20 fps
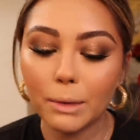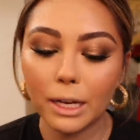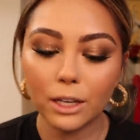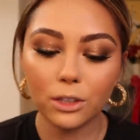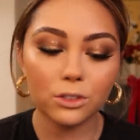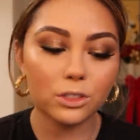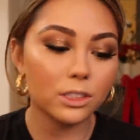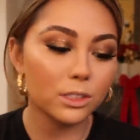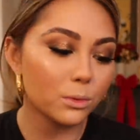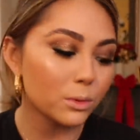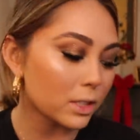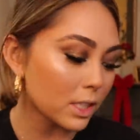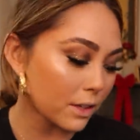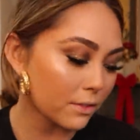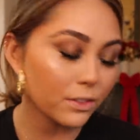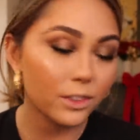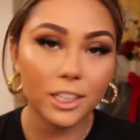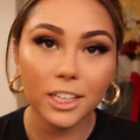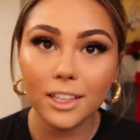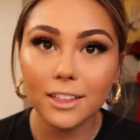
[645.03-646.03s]
My OGs will
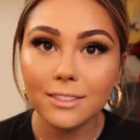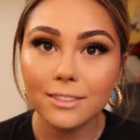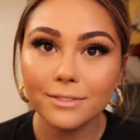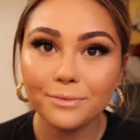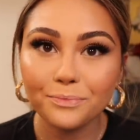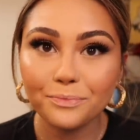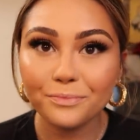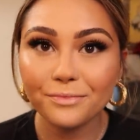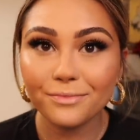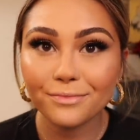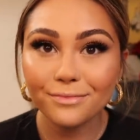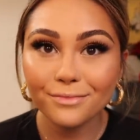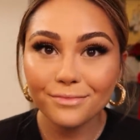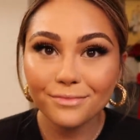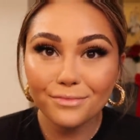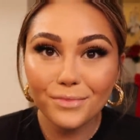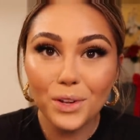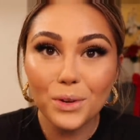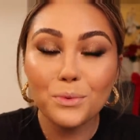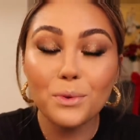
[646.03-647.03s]
definitely
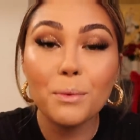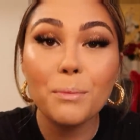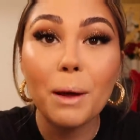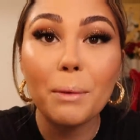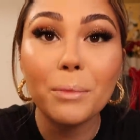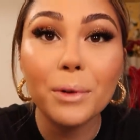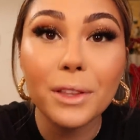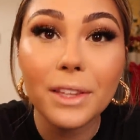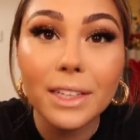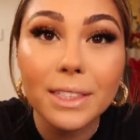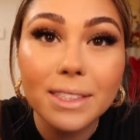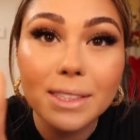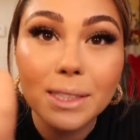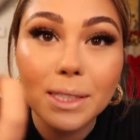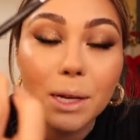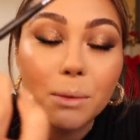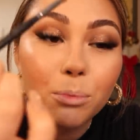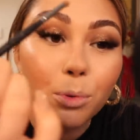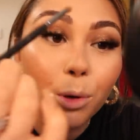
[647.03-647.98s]
remember this